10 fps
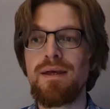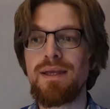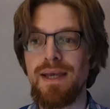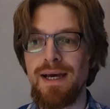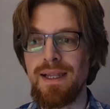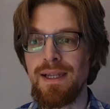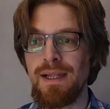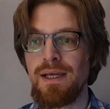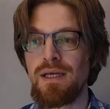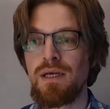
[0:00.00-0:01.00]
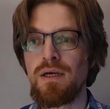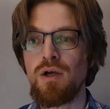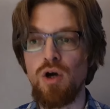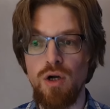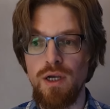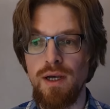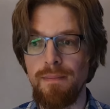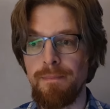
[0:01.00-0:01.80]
kall, kaka.